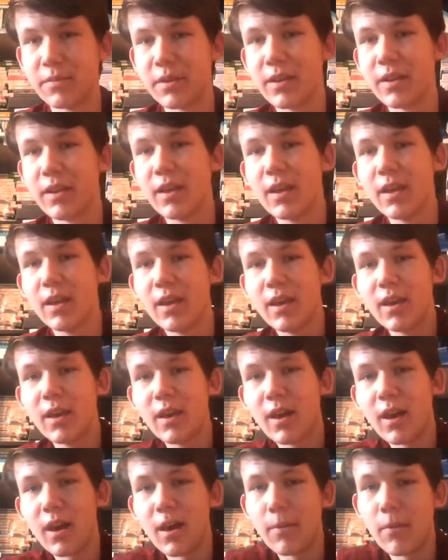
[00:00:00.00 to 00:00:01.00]
But
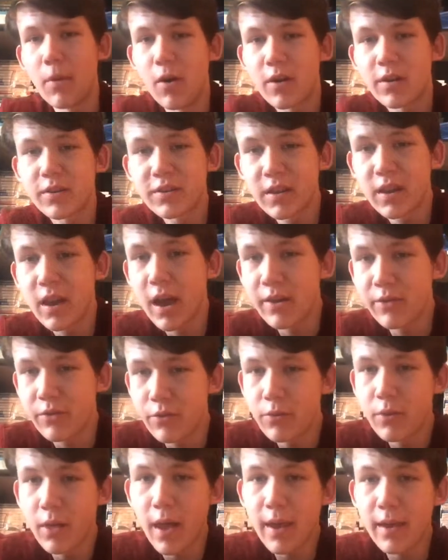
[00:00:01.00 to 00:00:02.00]
honestly, I
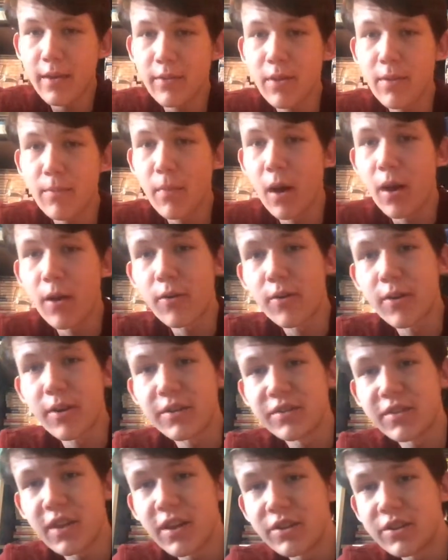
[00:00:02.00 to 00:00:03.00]
do like the
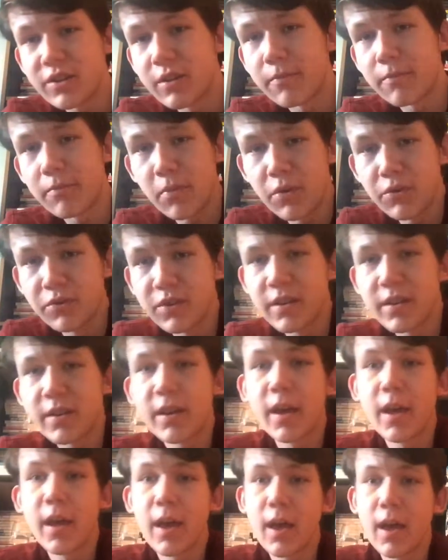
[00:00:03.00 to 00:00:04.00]
modernization of
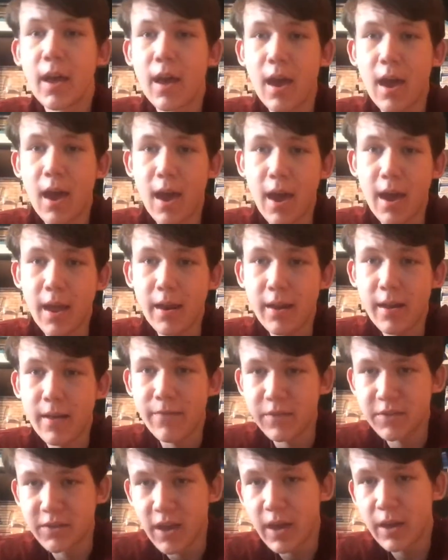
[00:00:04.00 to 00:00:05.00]
music, and
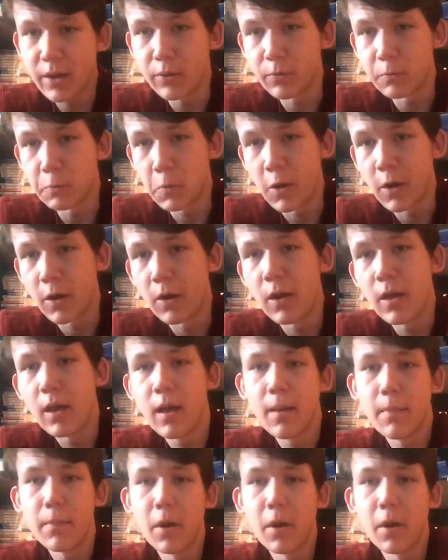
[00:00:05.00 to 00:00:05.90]
if it's handled well.